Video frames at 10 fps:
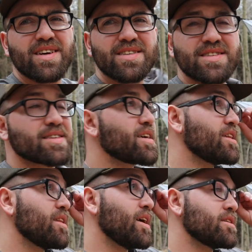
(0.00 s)
because it's
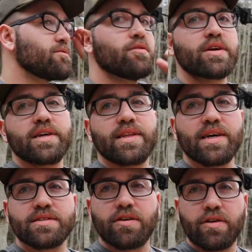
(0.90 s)
getting late, so I want to get
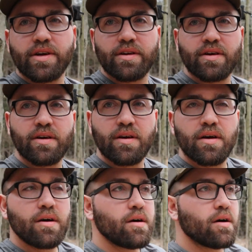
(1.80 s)
that started.
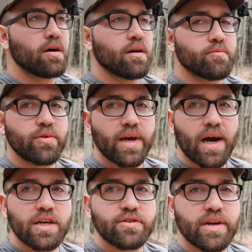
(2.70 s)

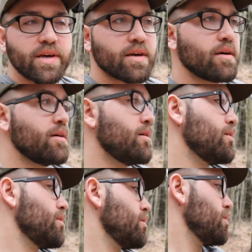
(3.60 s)
Rehydrating.
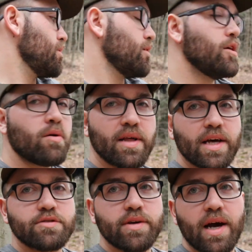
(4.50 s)
While
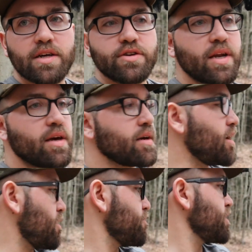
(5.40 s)
that's rehydrating,
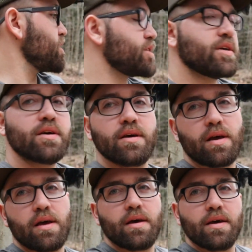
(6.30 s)
I'll finish
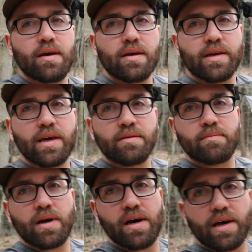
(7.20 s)
getting
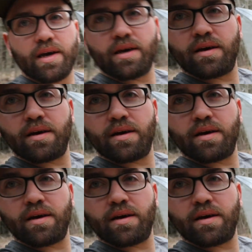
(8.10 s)
my